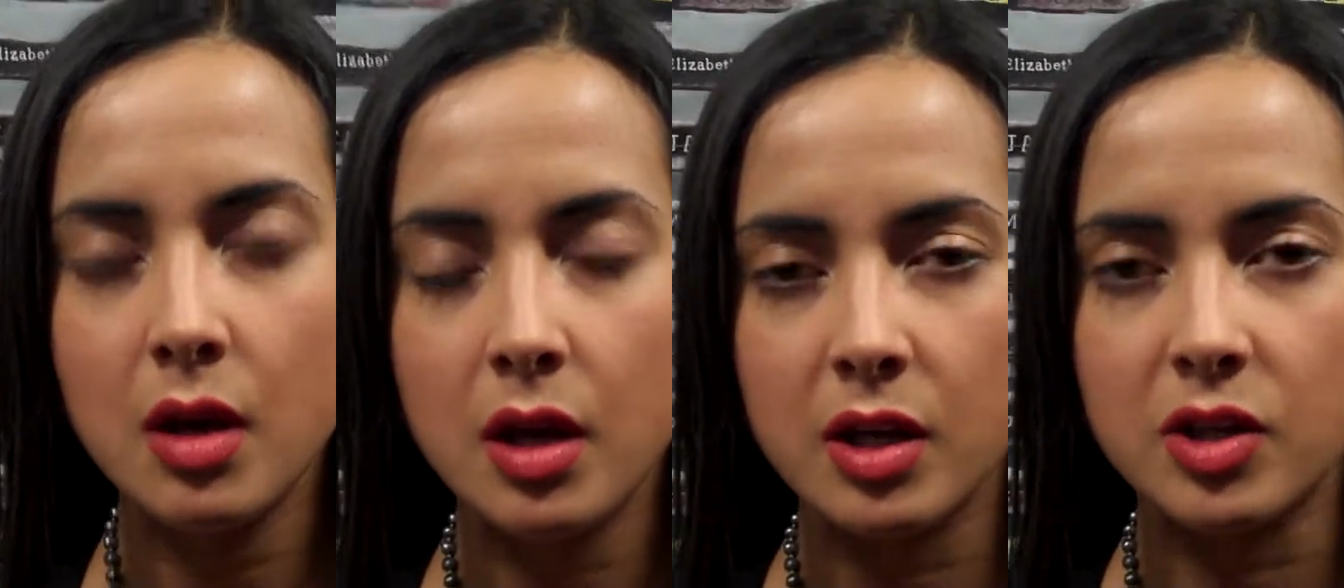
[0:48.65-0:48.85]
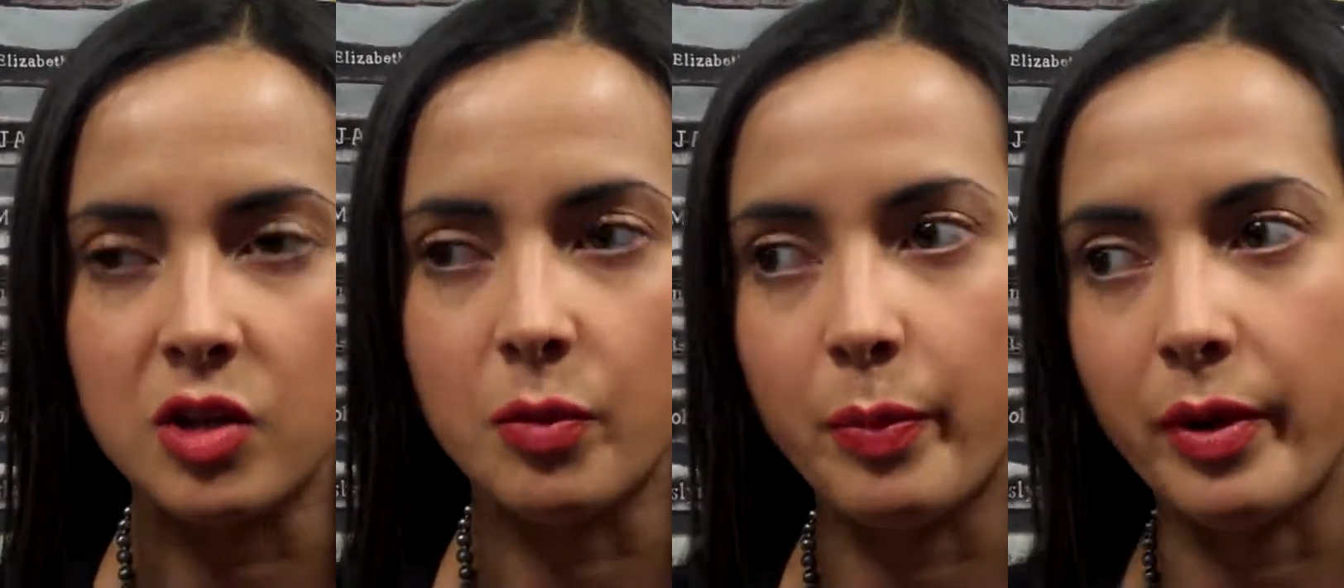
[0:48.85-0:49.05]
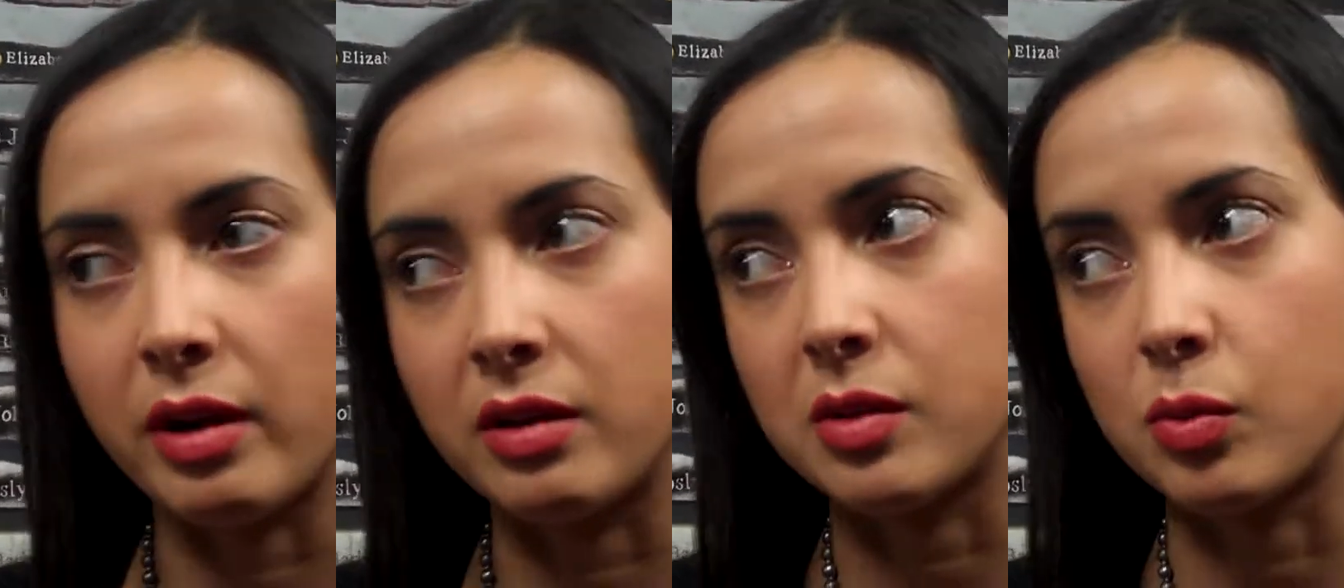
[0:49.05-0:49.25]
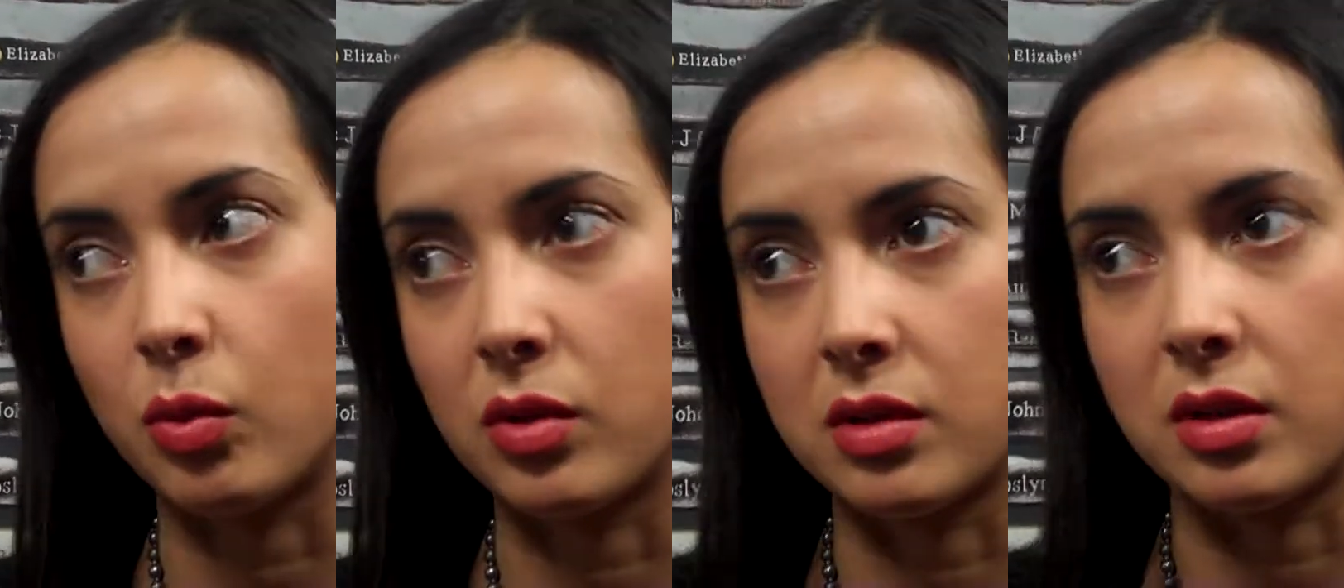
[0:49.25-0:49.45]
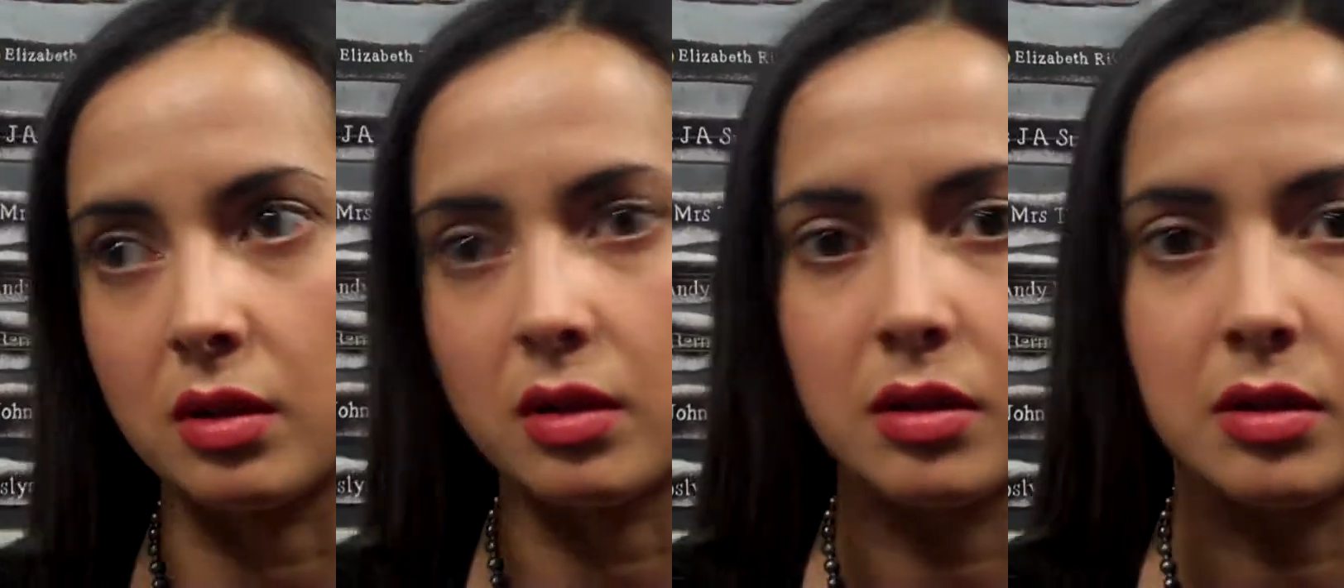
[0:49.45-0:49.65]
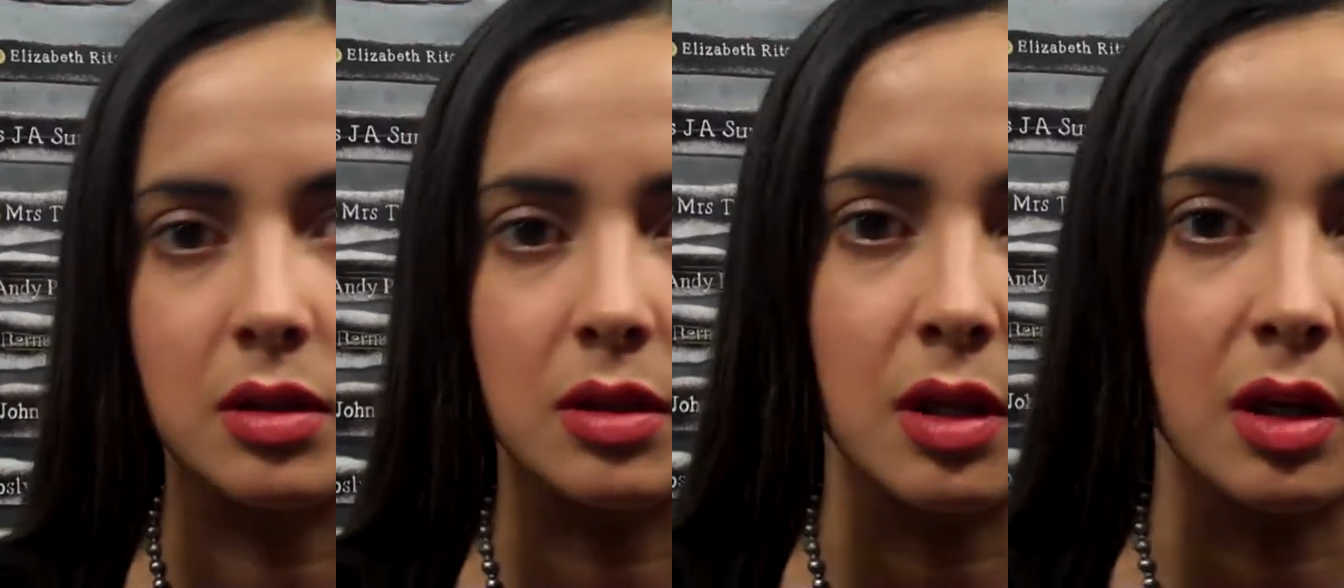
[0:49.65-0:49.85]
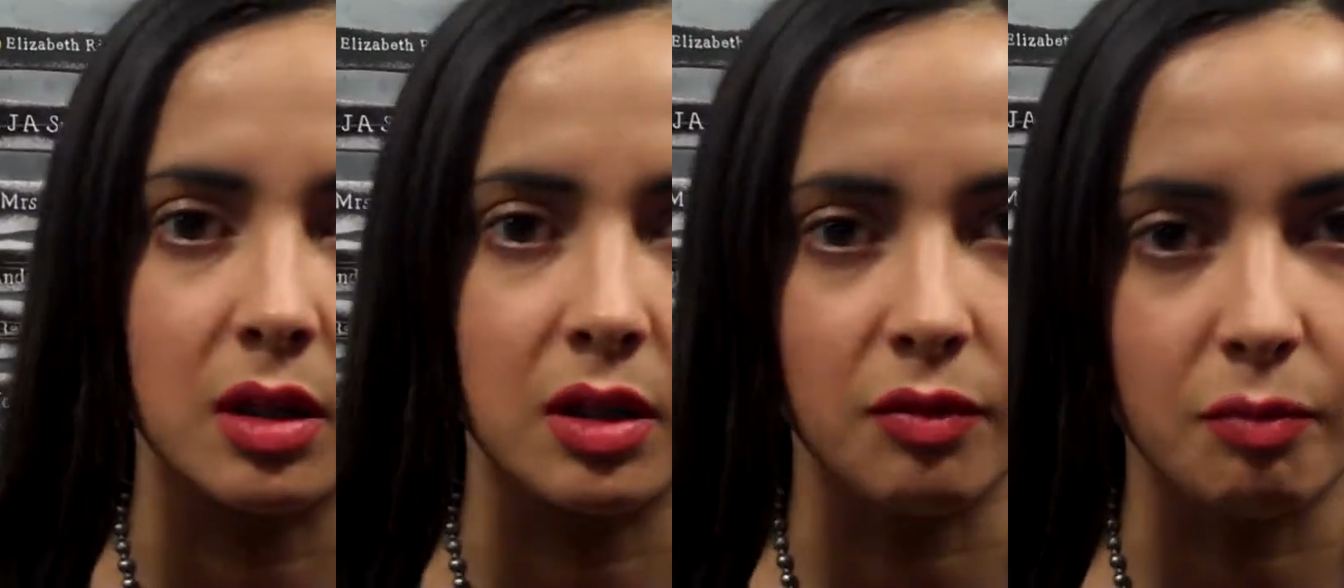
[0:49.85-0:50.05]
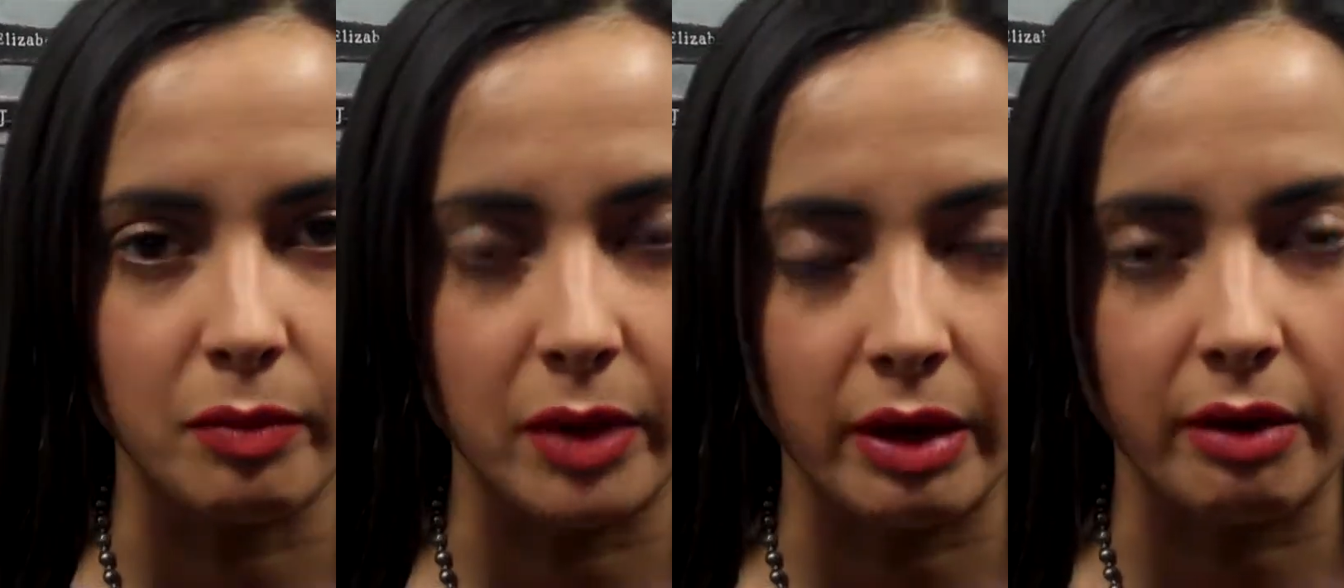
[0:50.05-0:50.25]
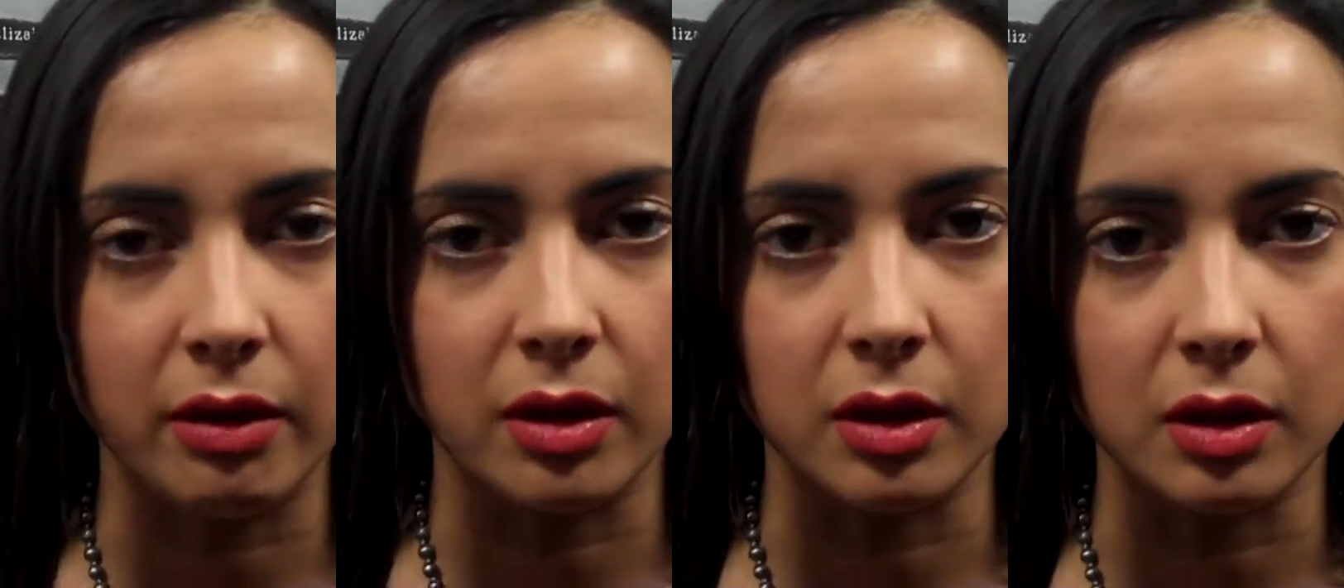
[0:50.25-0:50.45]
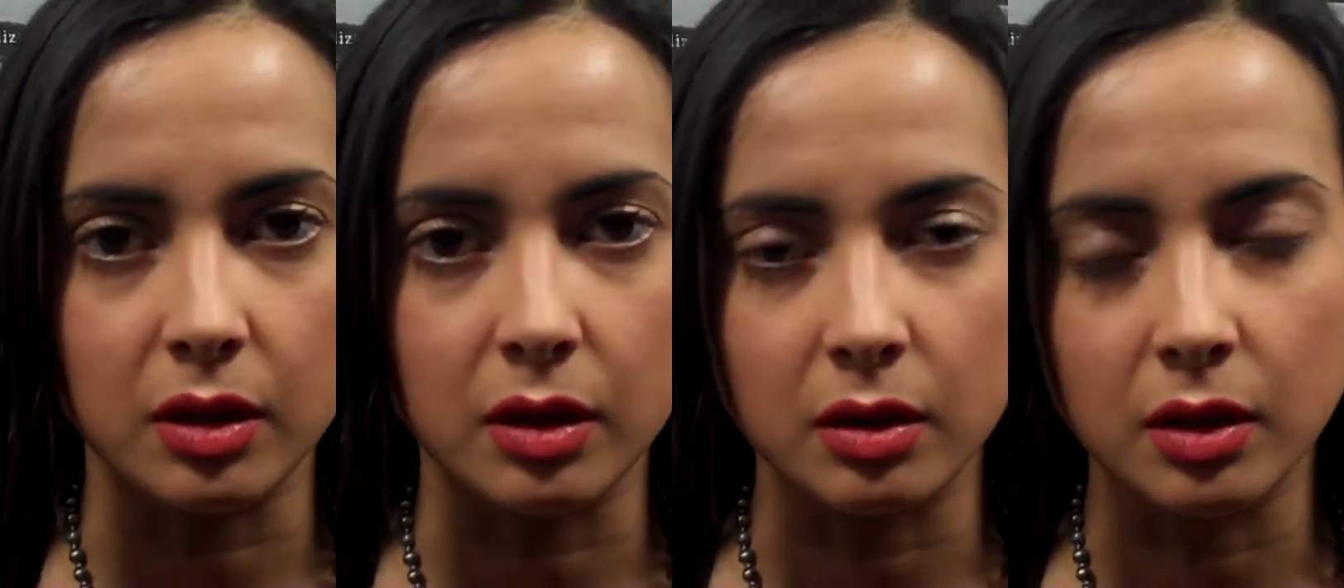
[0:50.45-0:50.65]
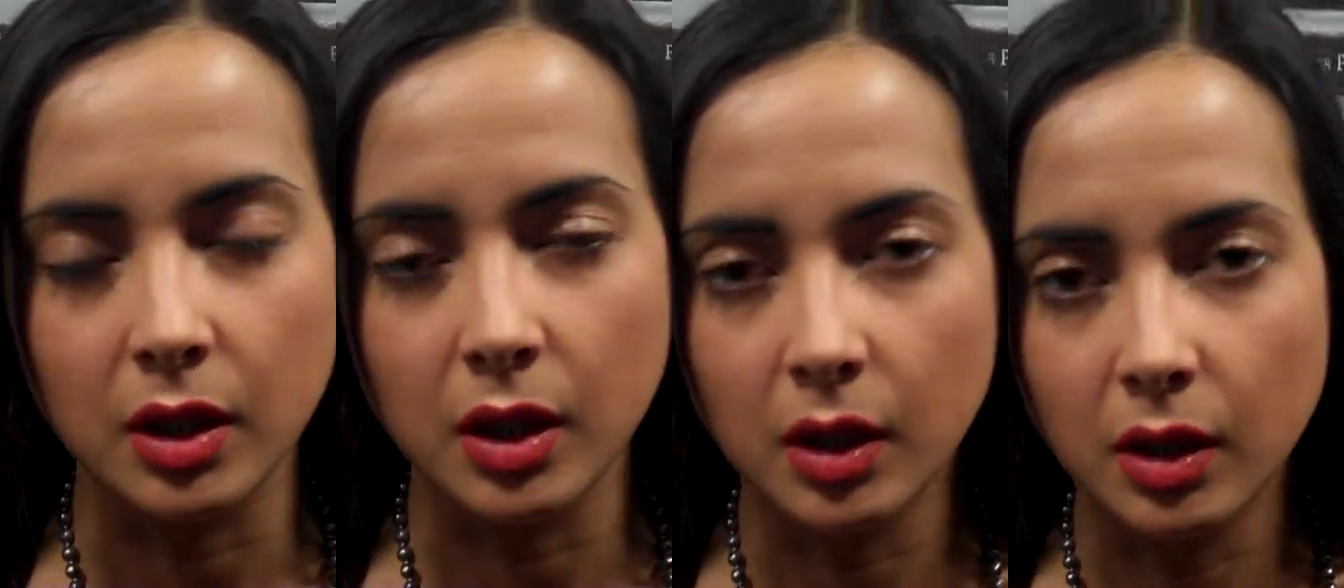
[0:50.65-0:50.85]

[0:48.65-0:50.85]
Indian parents wanting her to kind of marry her